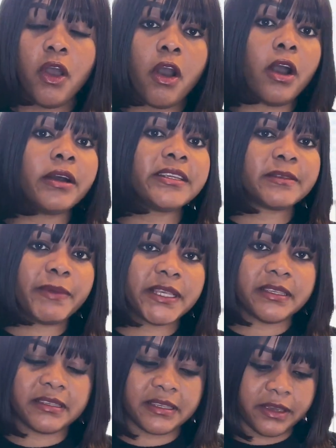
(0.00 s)
all these
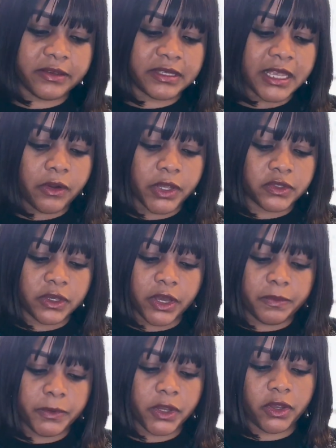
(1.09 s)
basic skills. They are going to
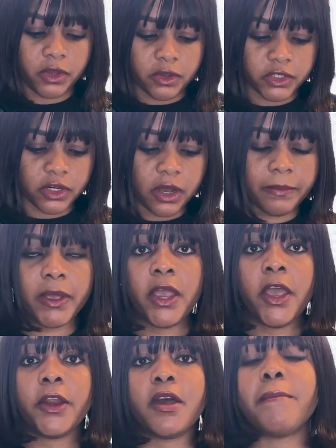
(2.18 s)
help you in your job.
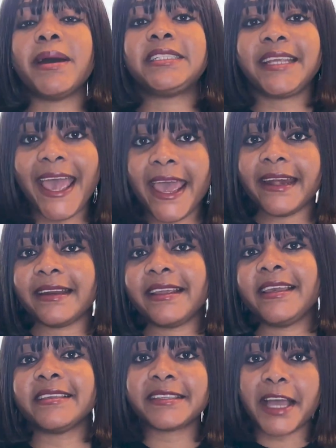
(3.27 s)
Number 10
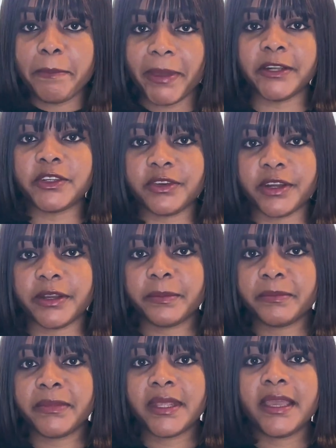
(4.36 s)
is carpentry.
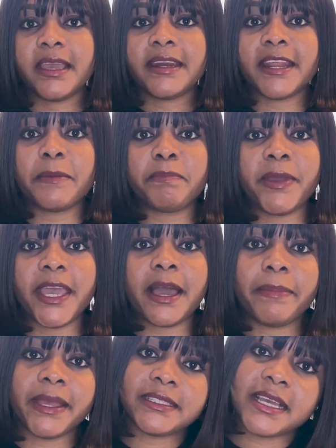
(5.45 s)
They pay
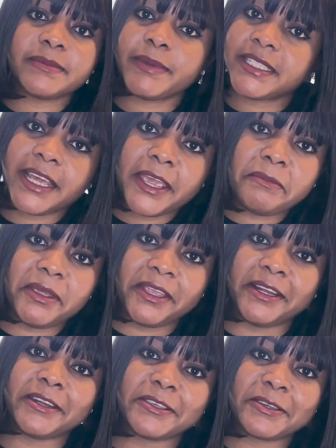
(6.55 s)
carpenters big time
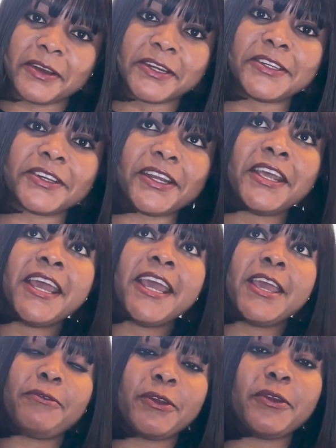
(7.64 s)
in this country.
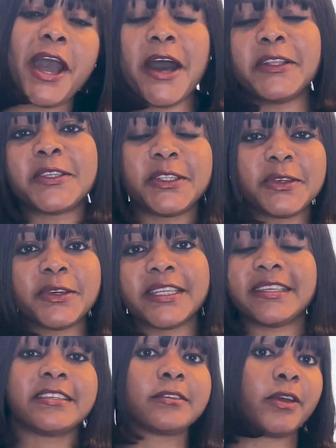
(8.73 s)
If you know how to do
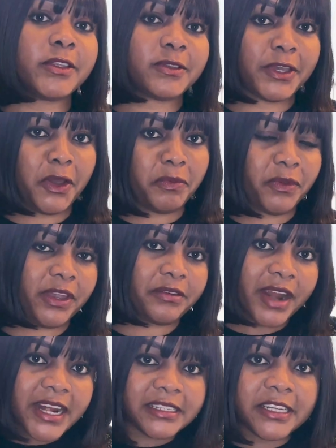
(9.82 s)
it, it's going to help you a
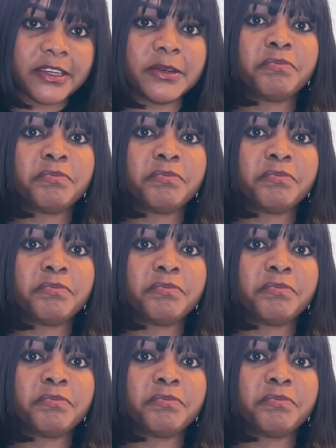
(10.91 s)
great deal.